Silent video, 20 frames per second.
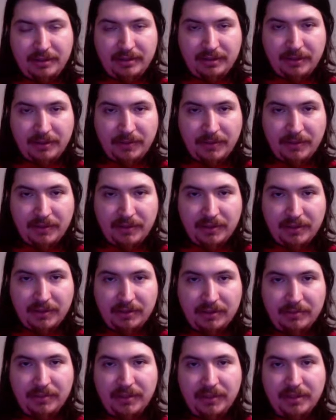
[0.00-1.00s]
and take what they
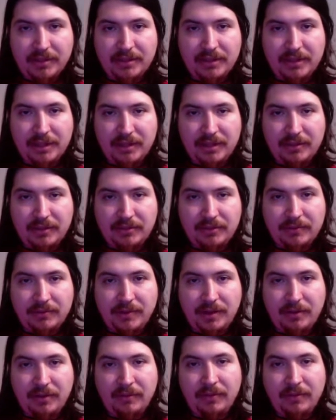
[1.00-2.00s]
need because they need to
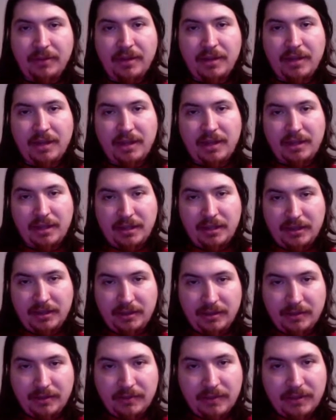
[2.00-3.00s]
survive. And
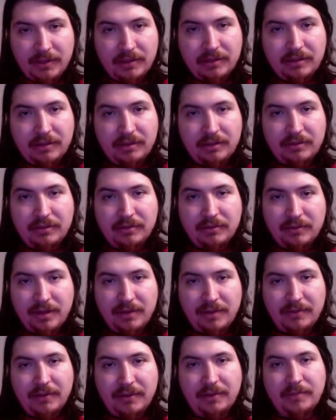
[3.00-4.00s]
they've been
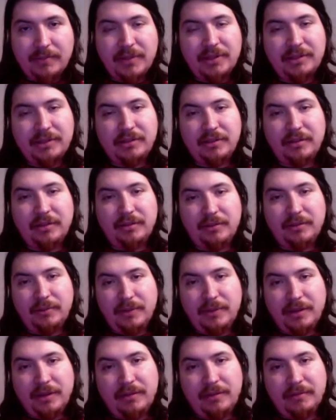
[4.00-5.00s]
surviving it much longer than
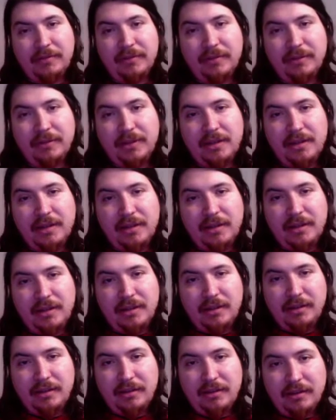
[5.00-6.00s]
we have.
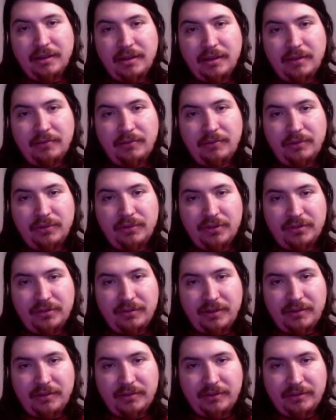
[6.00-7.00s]
They have real
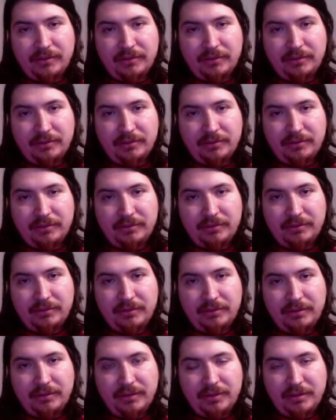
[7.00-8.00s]
survival skills.
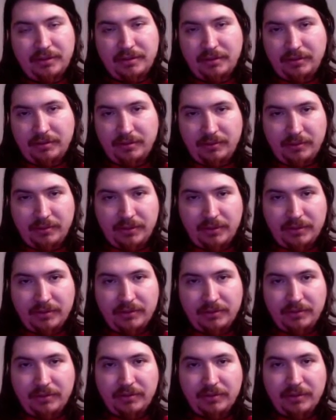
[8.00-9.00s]
They're willing
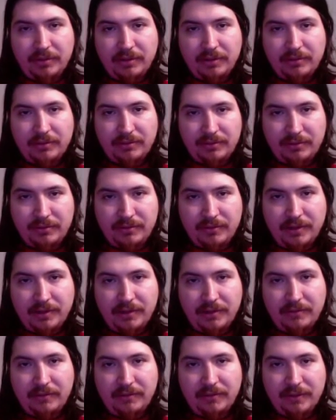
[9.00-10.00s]
to do things to
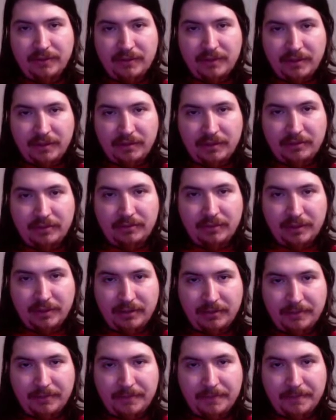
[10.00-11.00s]
survive, and they've done it already.